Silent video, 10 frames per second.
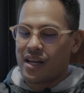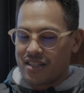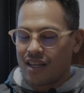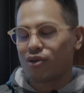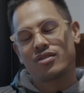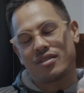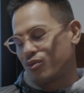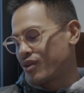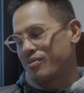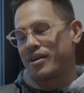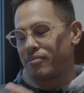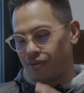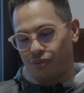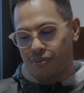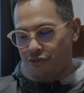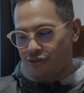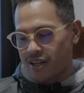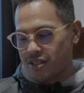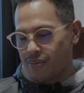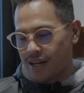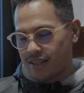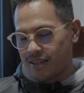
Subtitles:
did, it was with my friends back in the